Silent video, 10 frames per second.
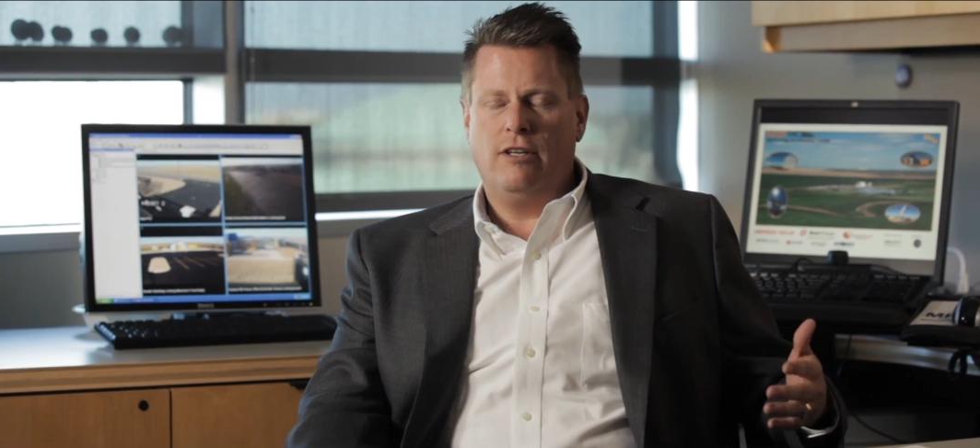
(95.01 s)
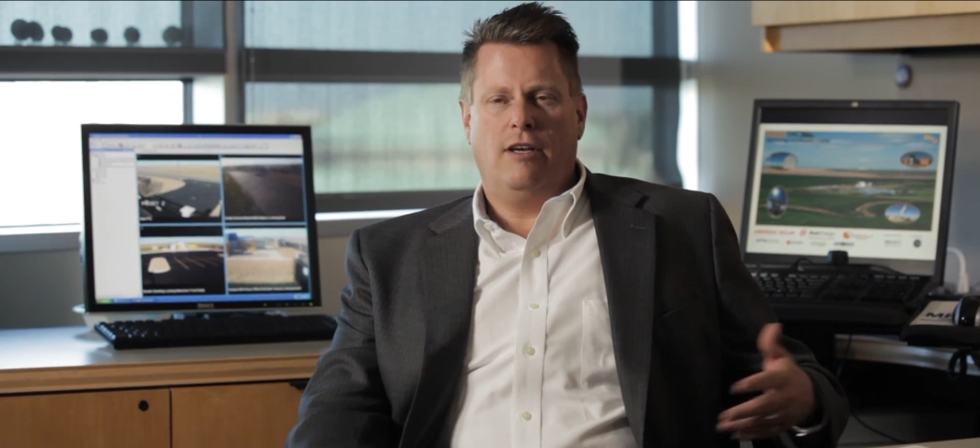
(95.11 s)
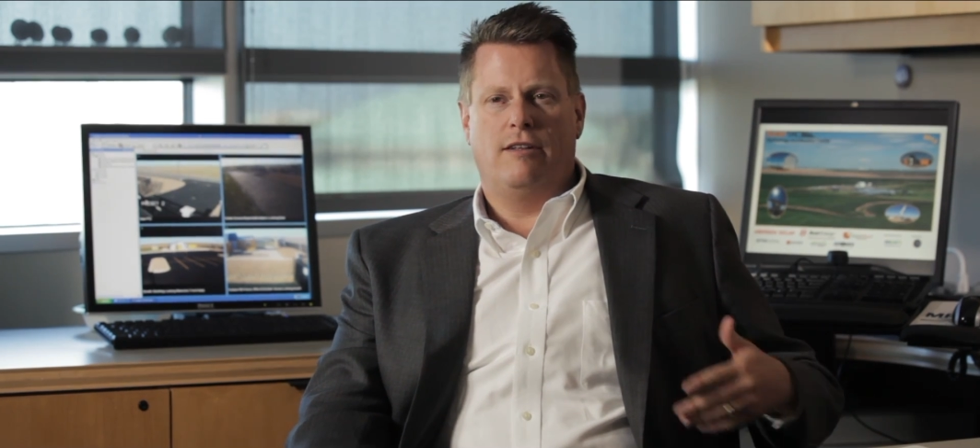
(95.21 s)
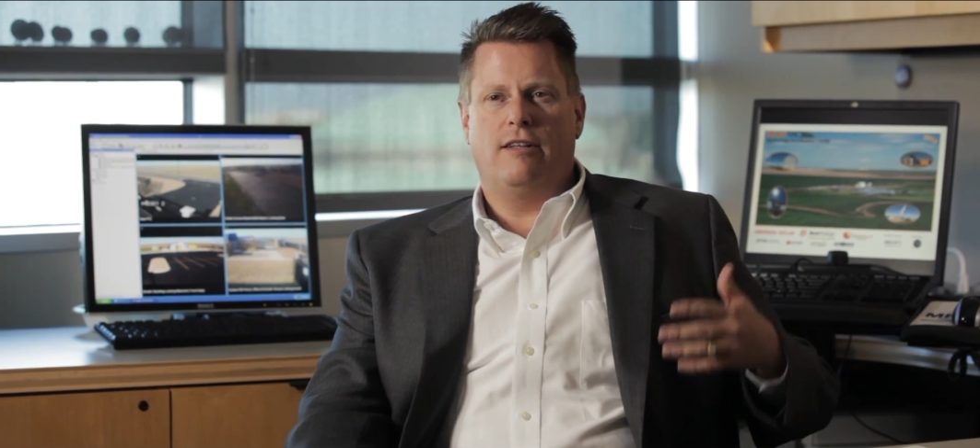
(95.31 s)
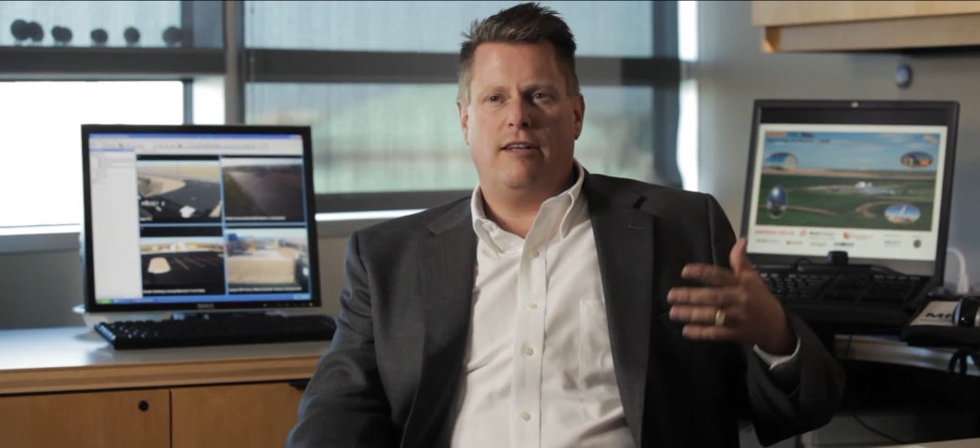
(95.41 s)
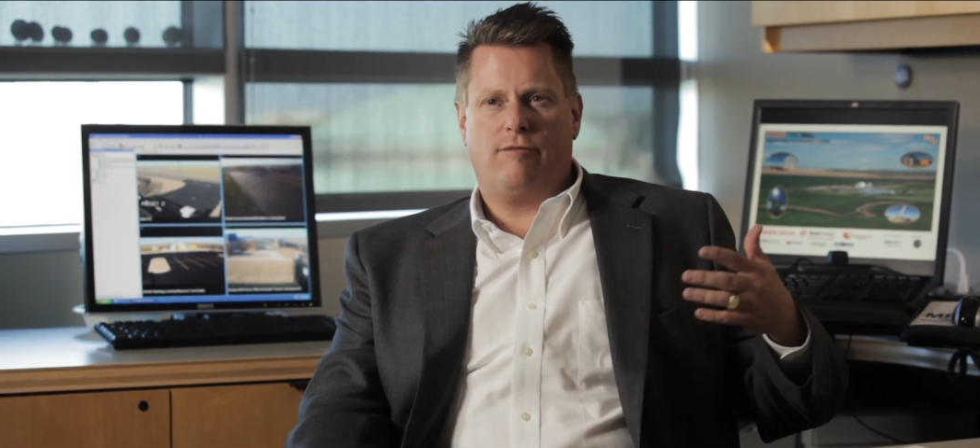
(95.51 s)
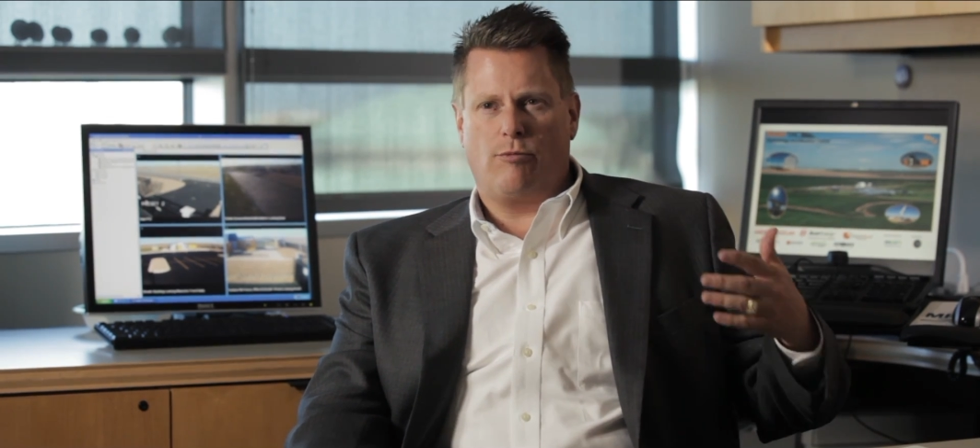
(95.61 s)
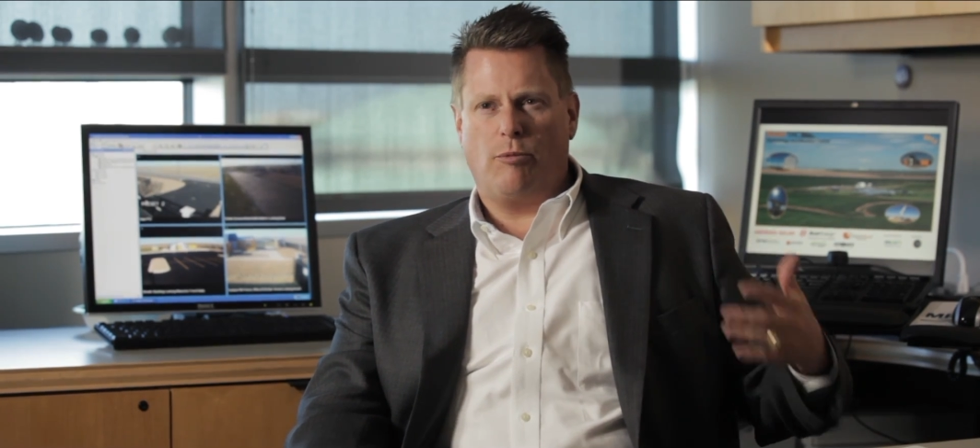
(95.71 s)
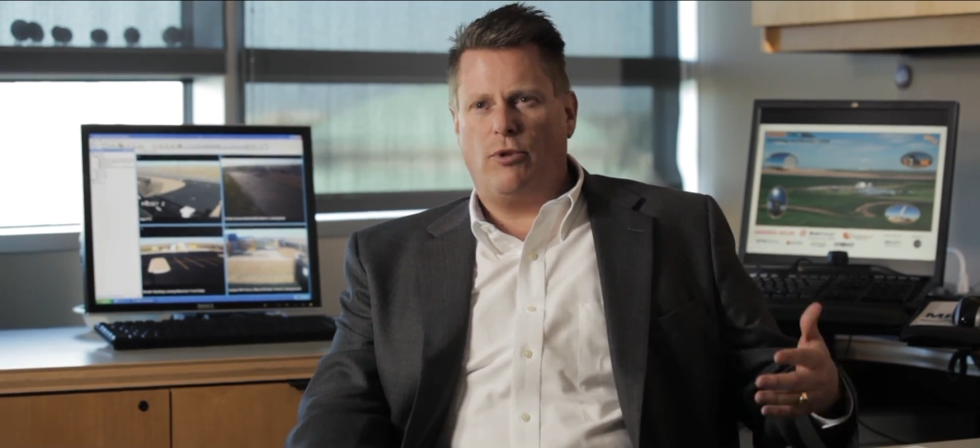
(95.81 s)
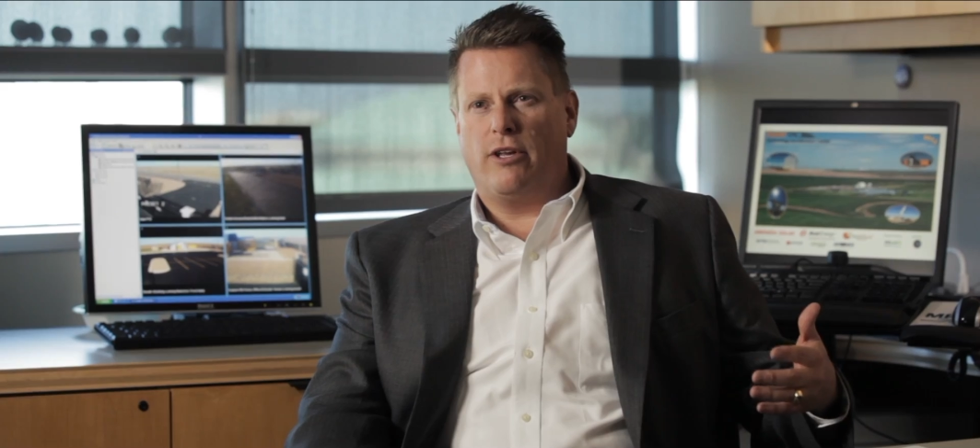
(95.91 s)
and then they have to
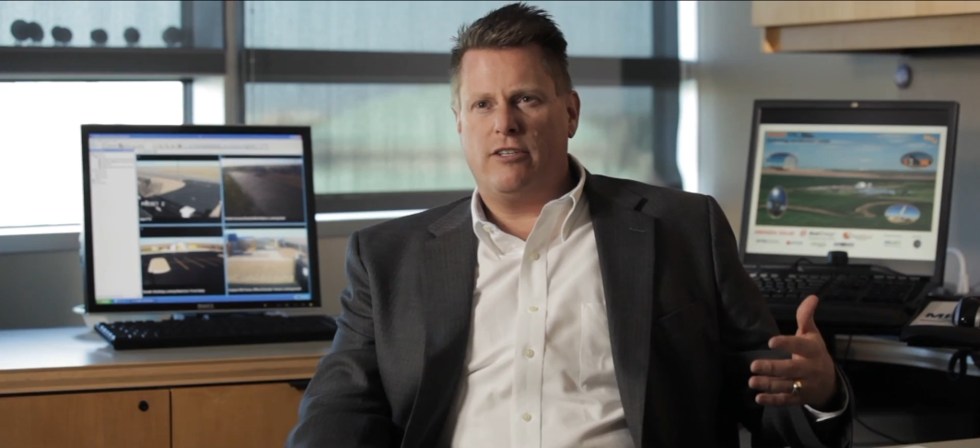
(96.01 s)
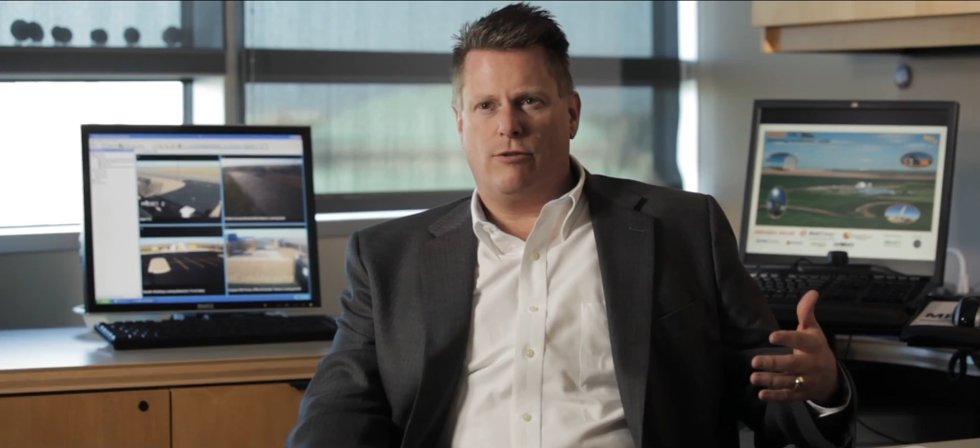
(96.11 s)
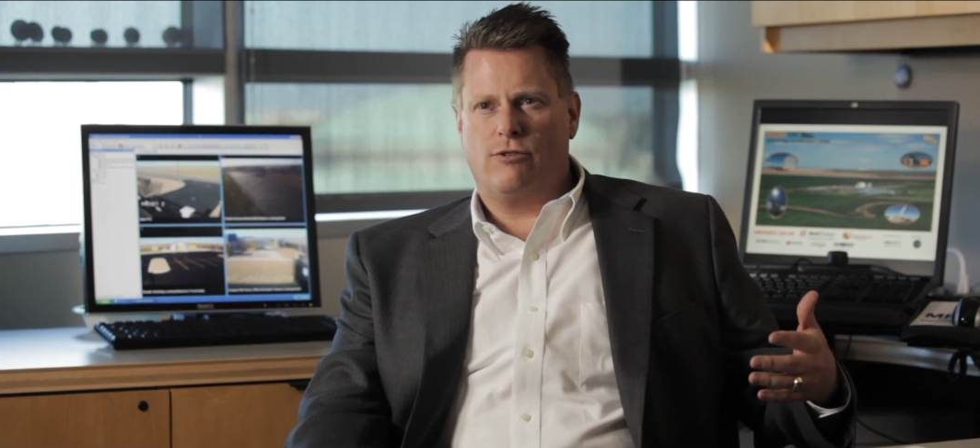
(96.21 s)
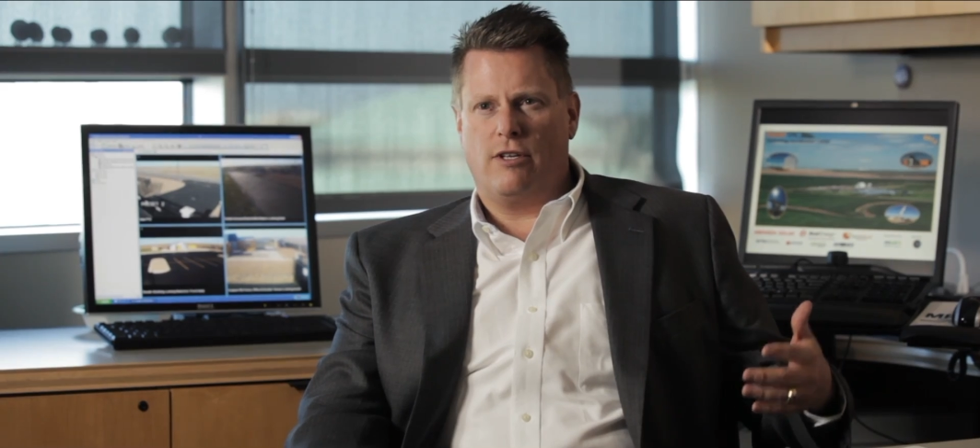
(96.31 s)
replace those